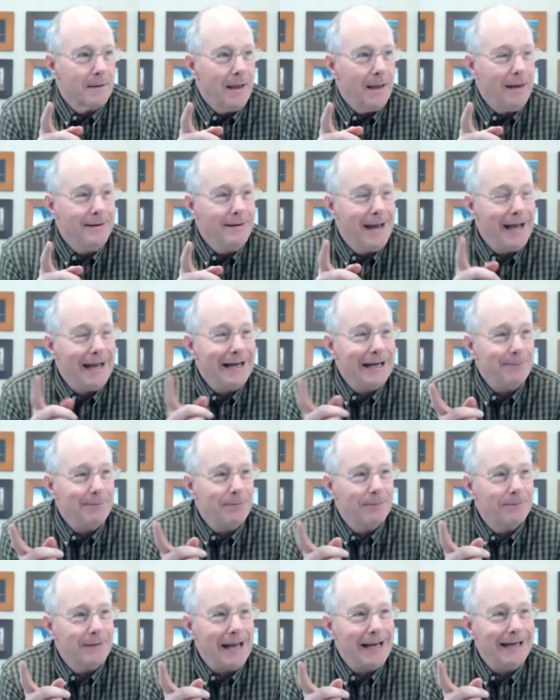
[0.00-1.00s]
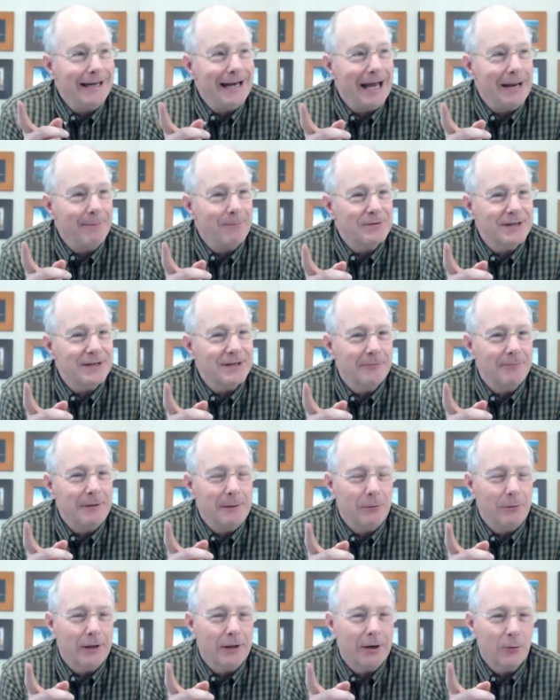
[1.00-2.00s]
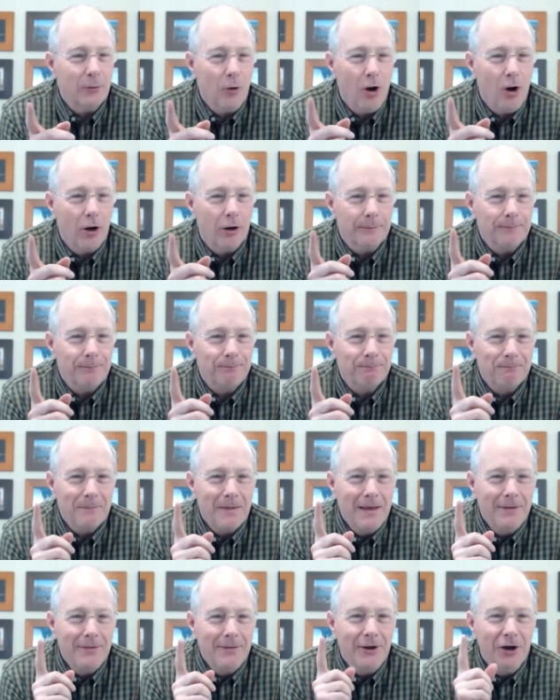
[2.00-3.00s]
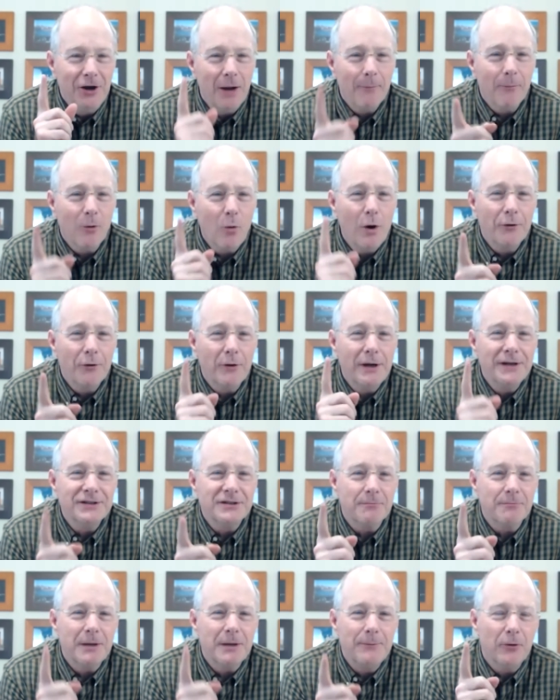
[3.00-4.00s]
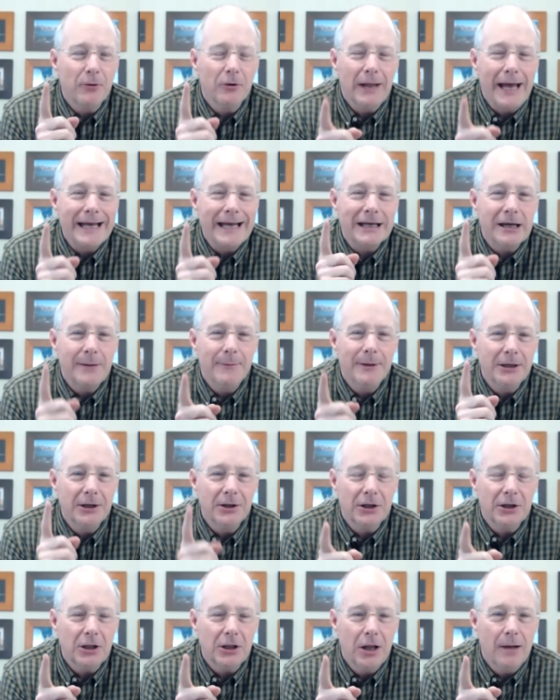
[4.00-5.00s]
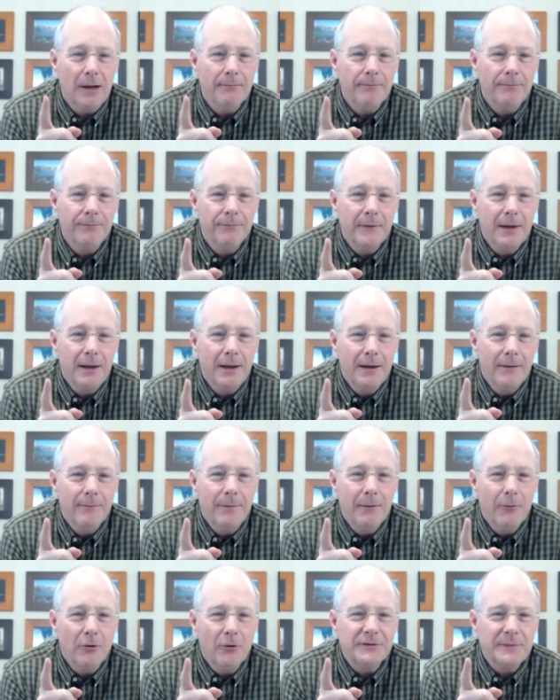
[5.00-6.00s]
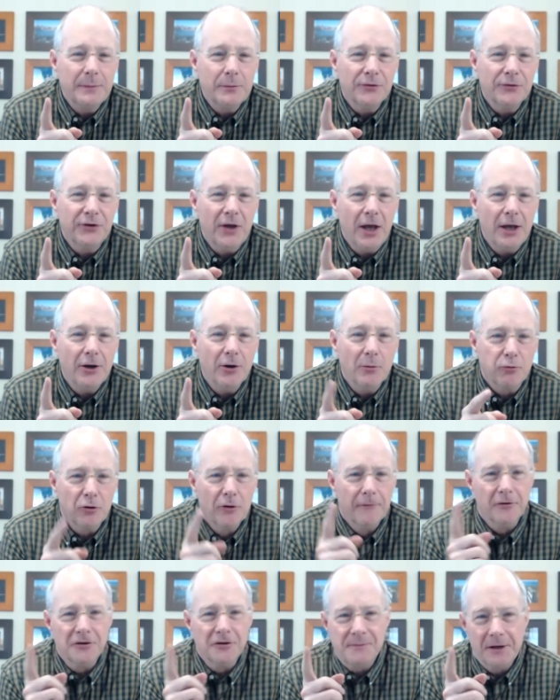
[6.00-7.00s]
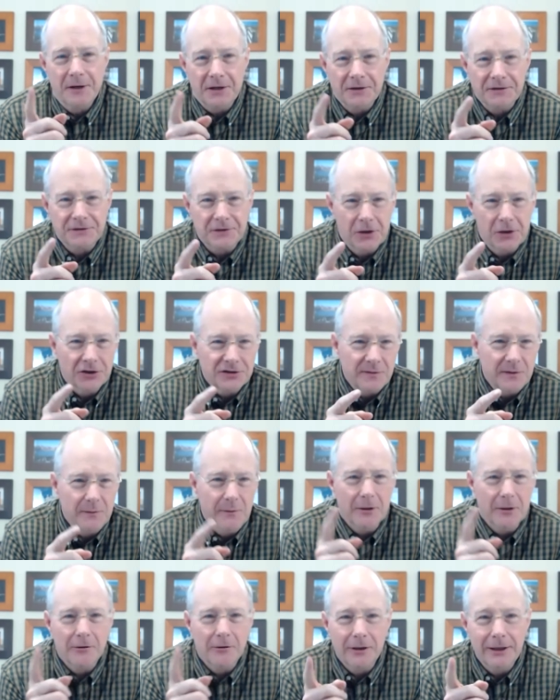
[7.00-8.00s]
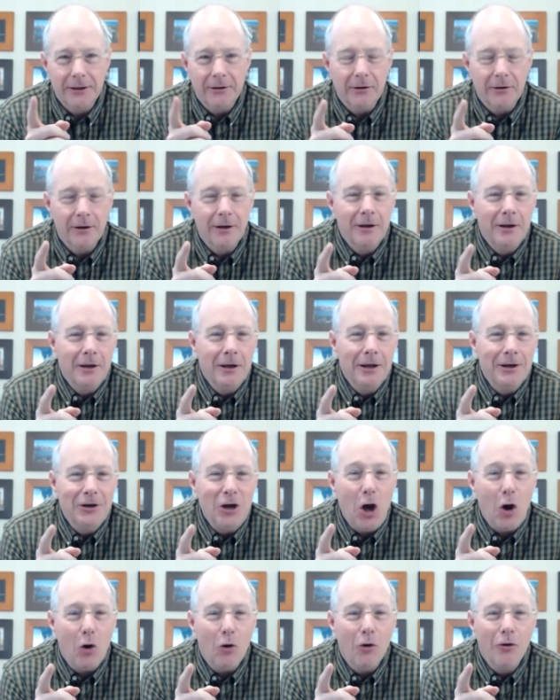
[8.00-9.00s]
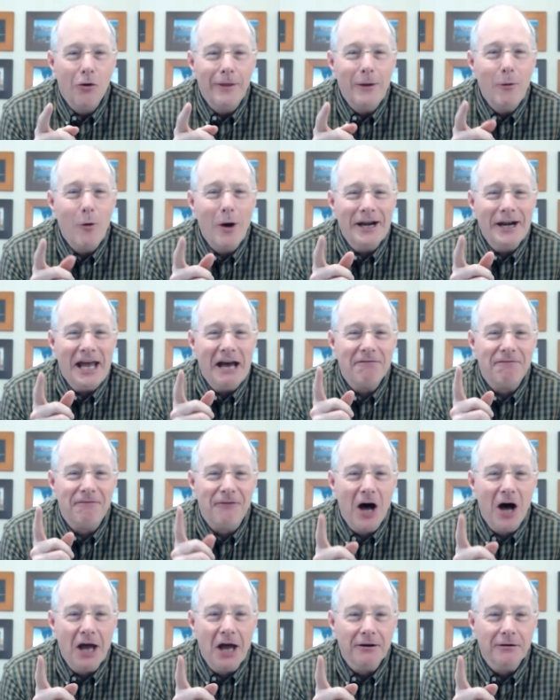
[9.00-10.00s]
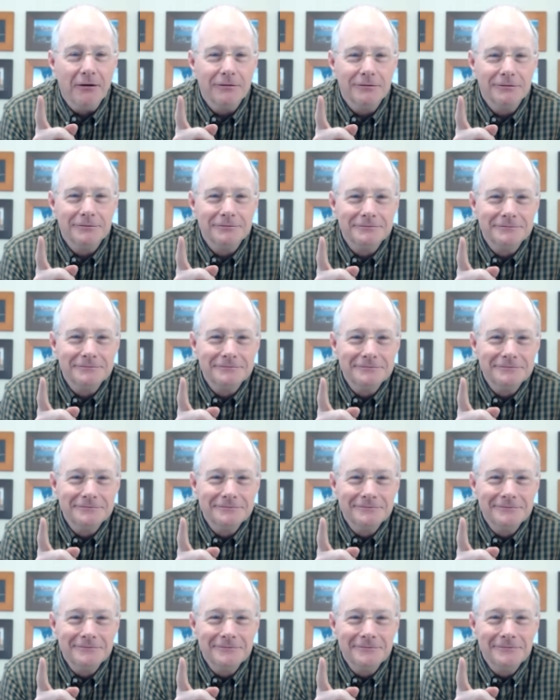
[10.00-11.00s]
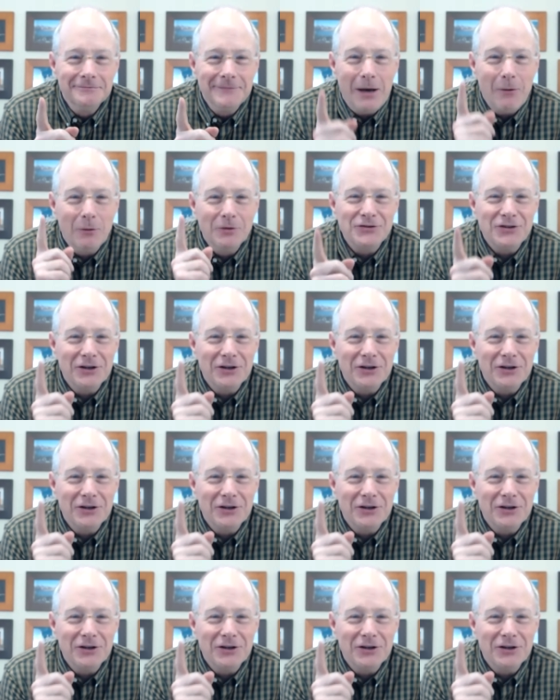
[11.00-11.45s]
and 90, 99% of people get it wrong. The number one reason people like coming to the club, most people say to improve their speaking skills, be a better leader. No, they wanted to have fun. That was